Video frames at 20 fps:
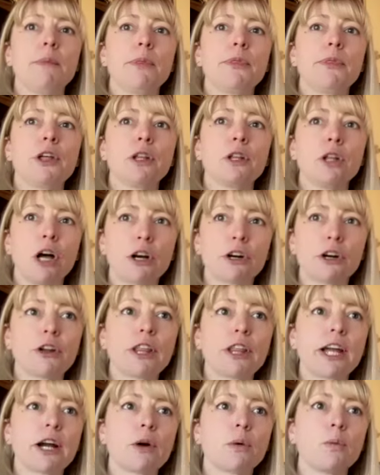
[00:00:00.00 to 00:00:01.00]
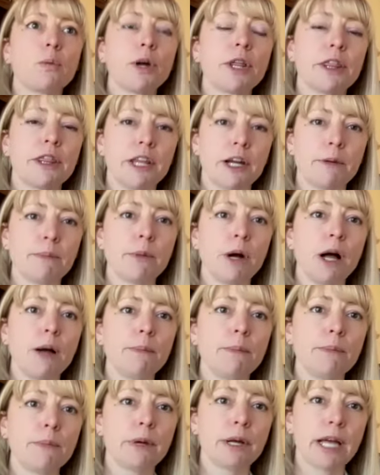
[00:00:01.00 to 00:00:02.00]
The longer they are with their
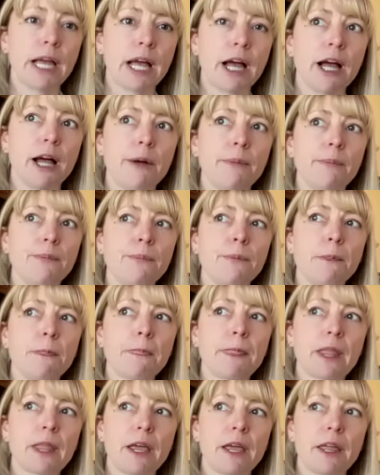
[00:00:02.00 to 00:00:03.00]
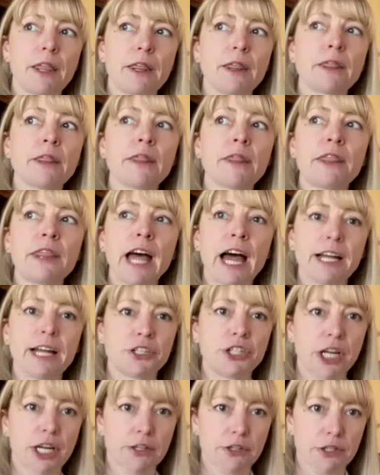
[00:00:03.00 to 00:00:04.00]
mom,
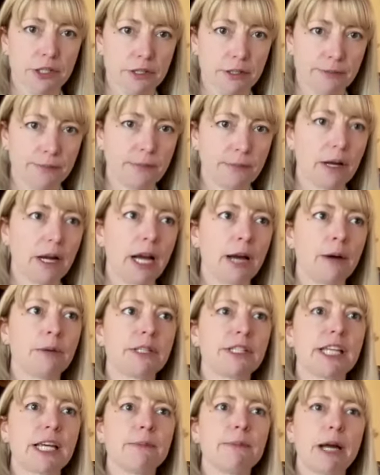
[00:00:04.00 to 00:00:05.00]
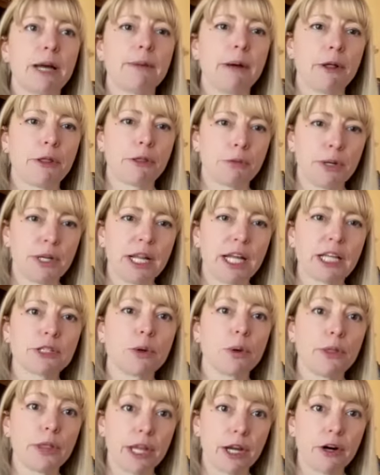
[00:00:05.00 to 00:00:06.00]
that changes. I would say by about 3 days
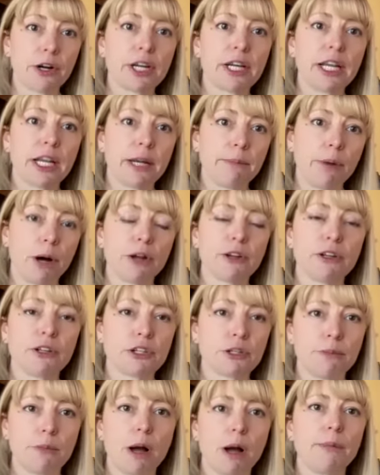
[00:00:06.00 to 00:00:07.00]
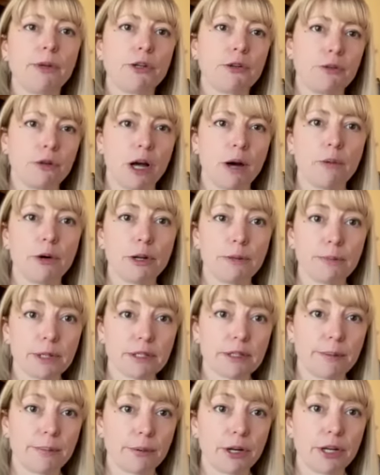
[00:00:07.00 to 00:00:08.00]
old, they are getting bonded to mom and do not want to be
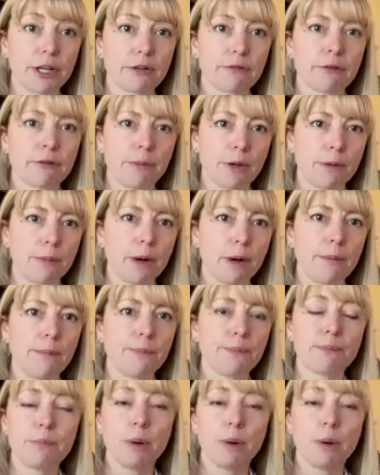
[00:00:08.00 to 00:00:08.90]
separated from their mom.